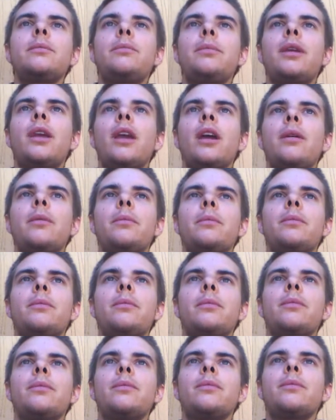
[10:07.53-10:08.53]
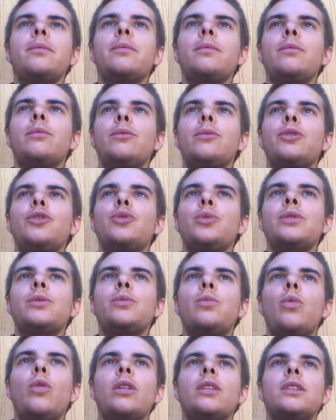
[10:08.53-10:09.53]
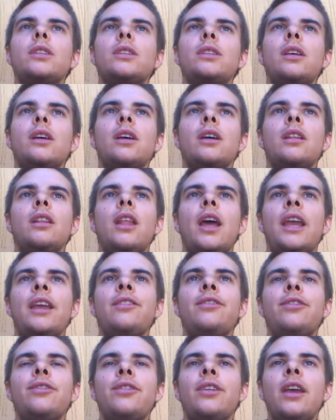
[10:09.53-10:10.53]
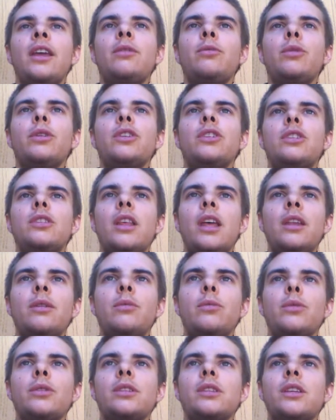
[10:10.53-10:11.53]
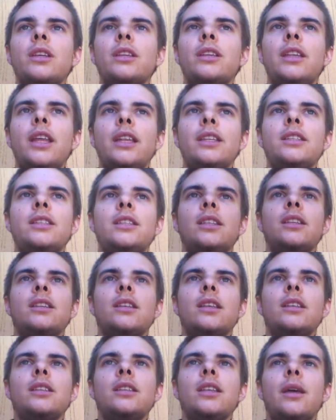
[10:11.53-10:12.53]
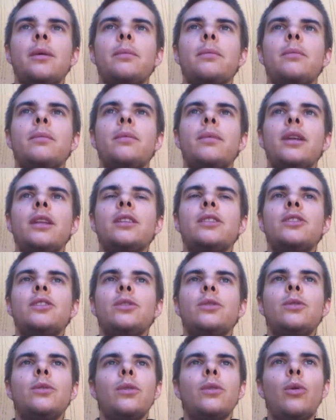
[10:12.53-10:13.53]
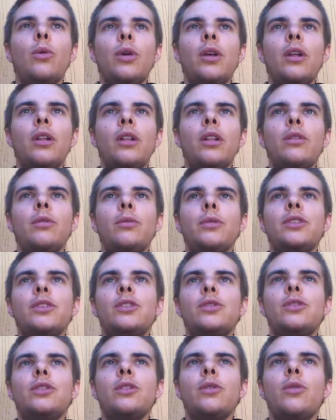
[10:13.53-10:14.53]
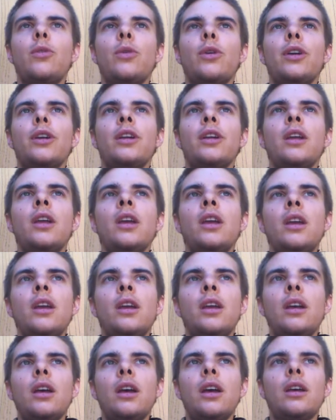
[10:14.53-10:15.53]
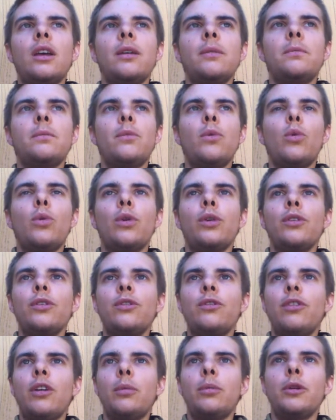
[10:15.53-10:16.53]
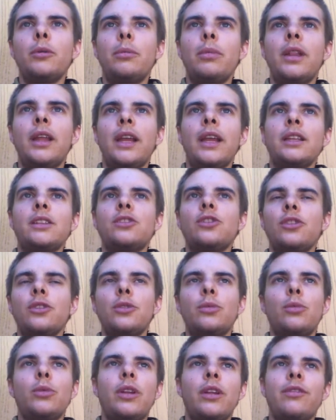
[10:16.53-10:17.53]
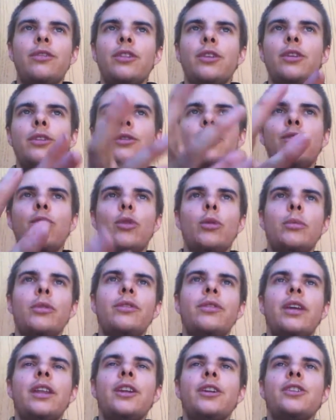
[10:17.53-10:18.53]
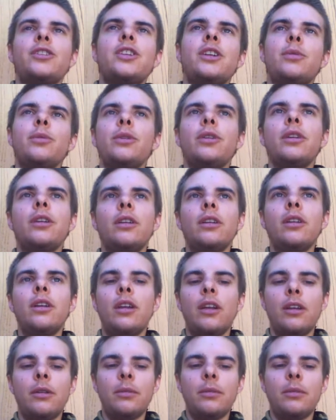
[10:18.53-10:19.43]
become, which was once life, and which then was condensed into oil, or rubber plants, or whatever form of energy we're